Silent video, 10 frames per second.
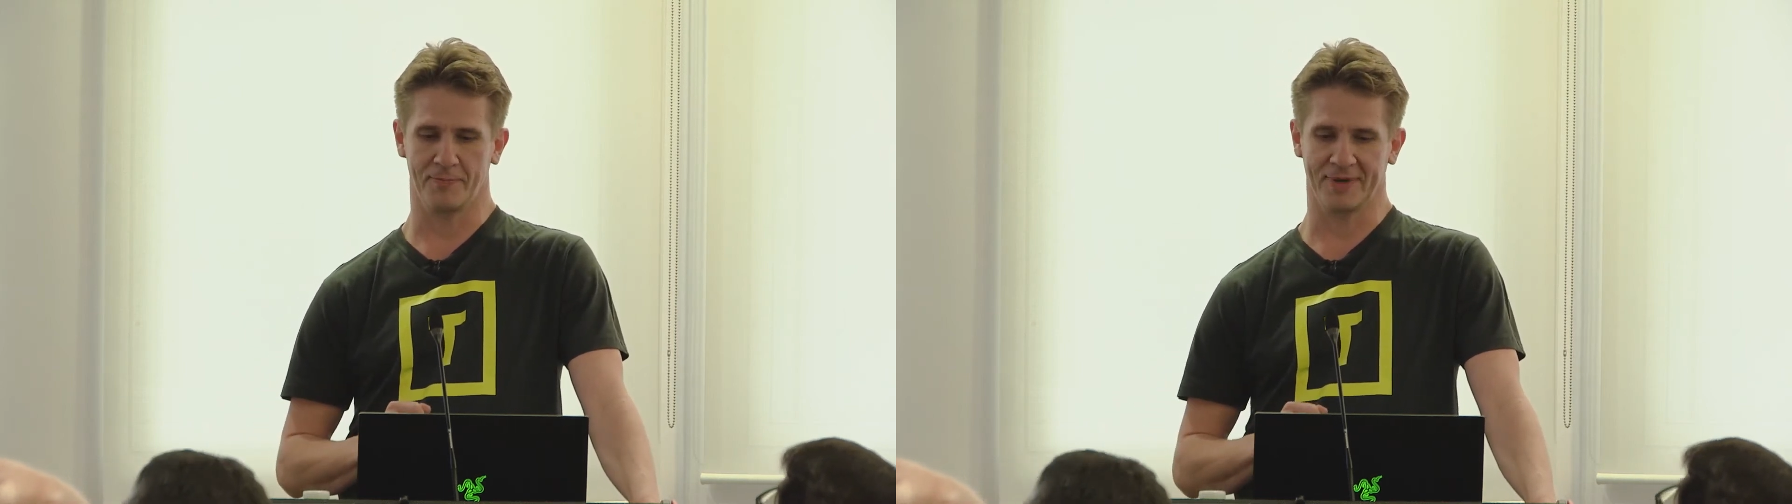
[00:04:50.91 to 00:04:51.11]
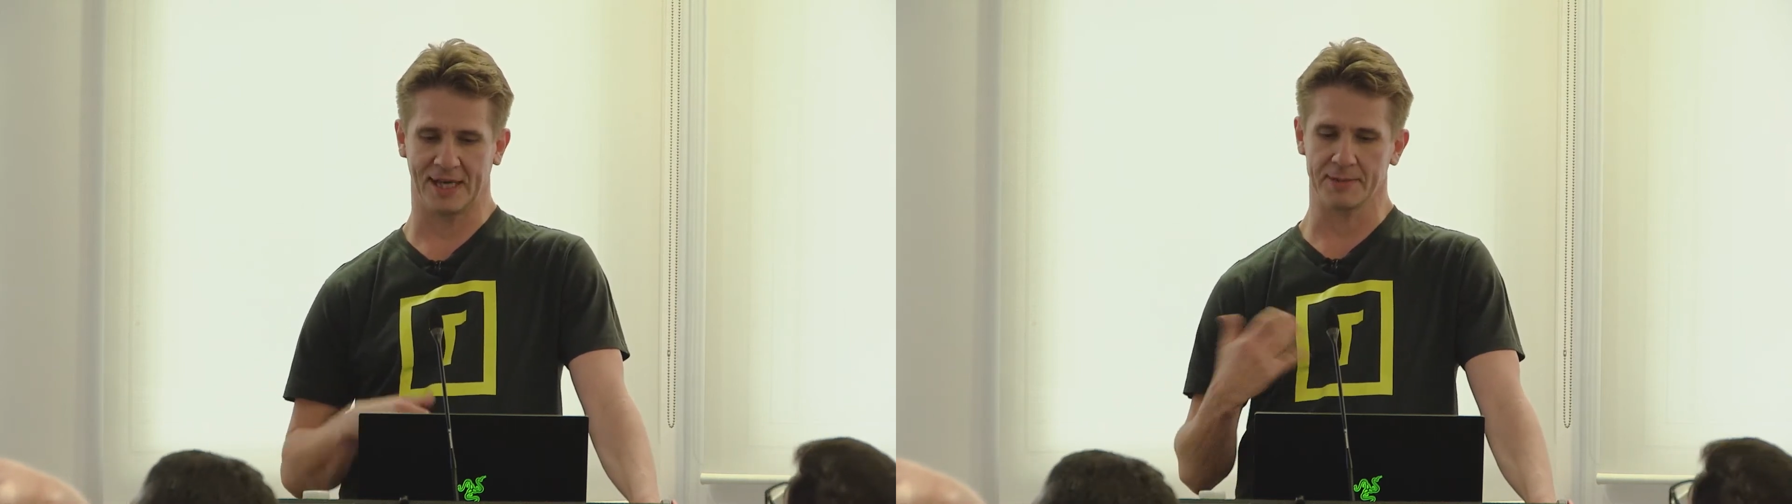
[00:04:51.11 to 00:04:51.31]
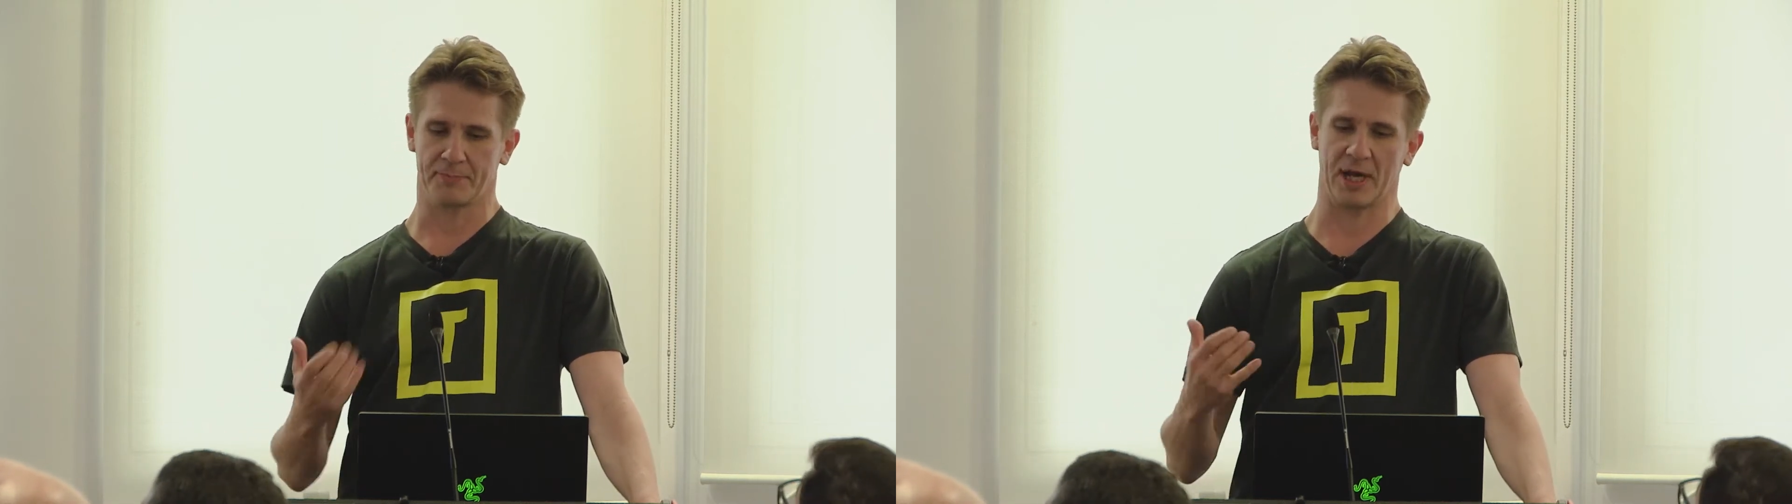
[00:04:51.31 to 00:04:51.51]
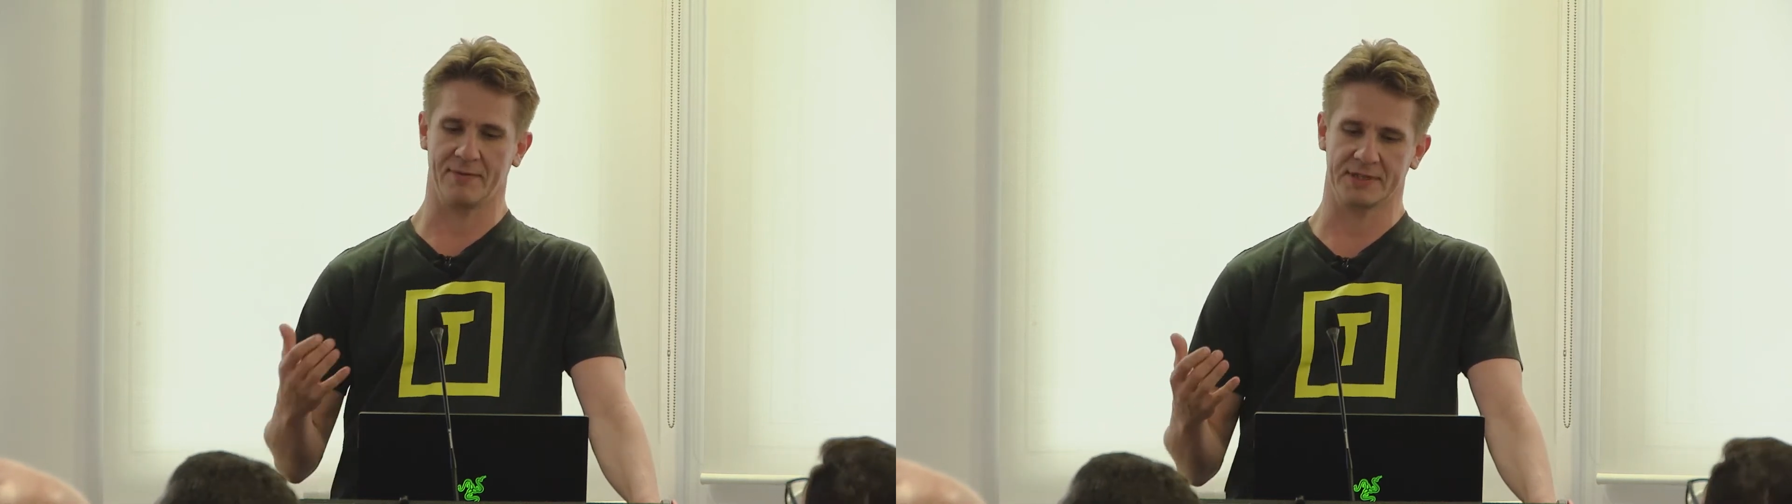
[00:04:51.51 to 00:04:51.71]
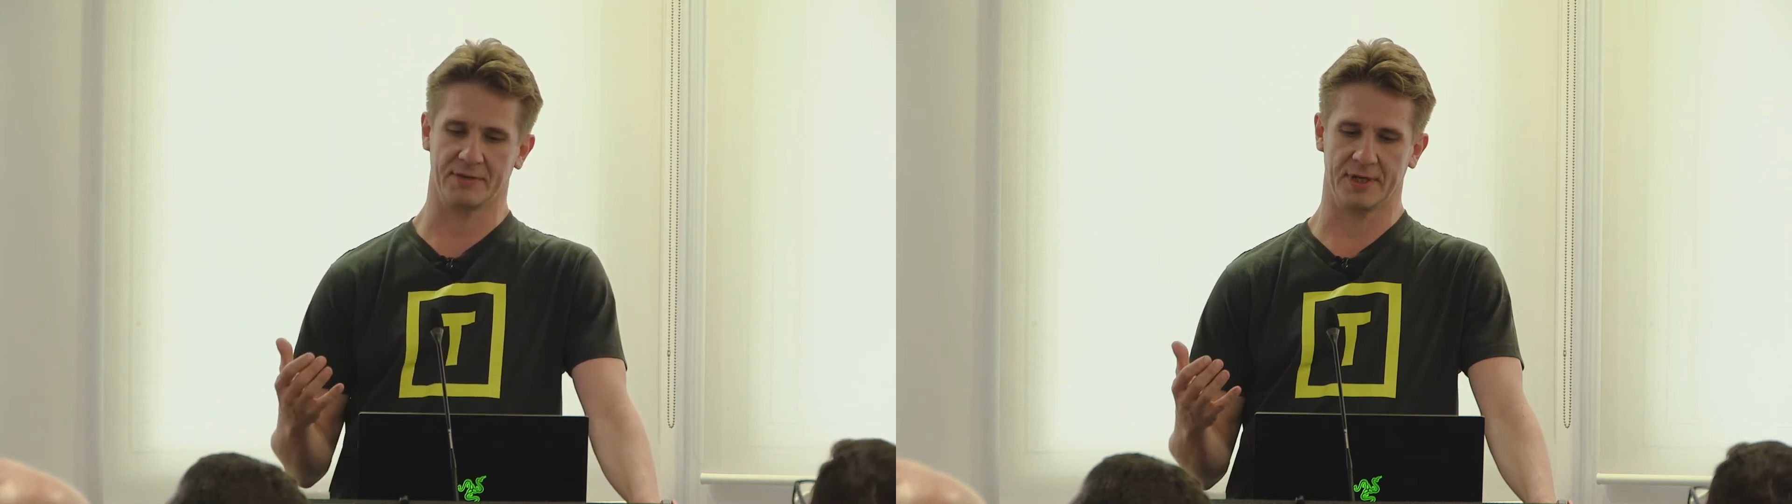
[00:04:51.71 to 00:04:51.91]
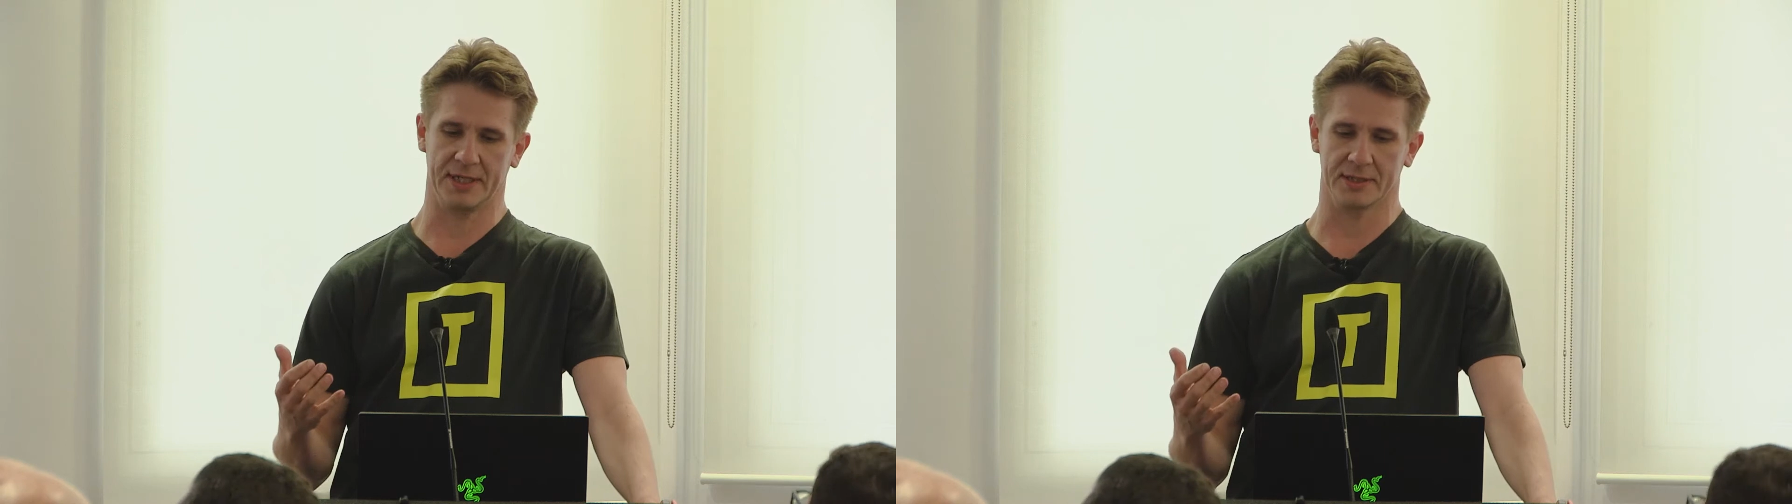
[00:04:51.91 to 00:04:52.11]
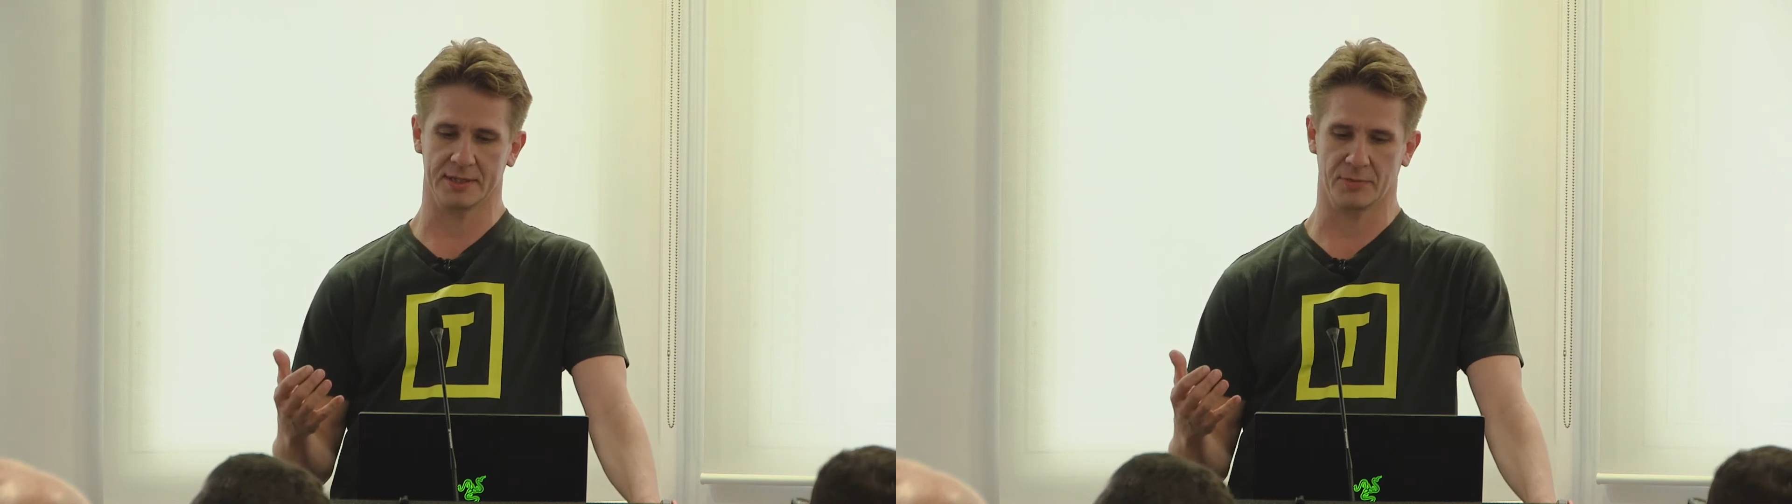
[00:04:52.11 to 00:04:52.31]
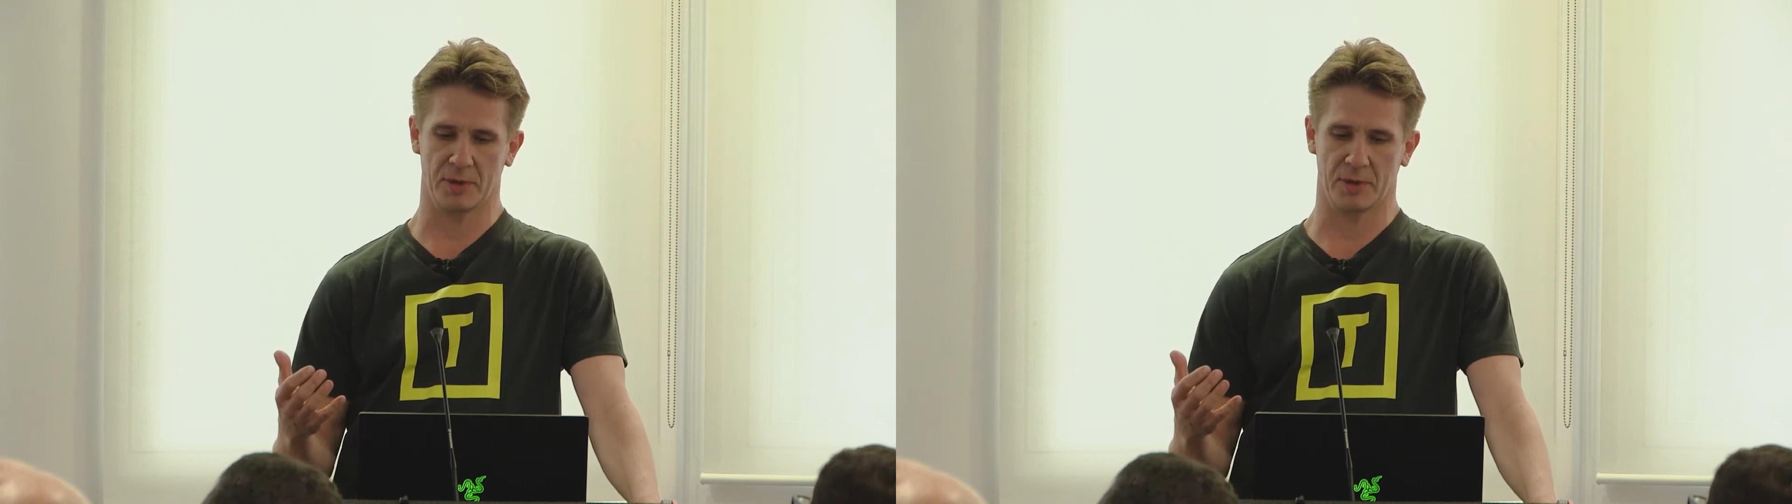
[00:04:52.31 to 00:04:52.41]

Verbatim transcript: data privacy reasons,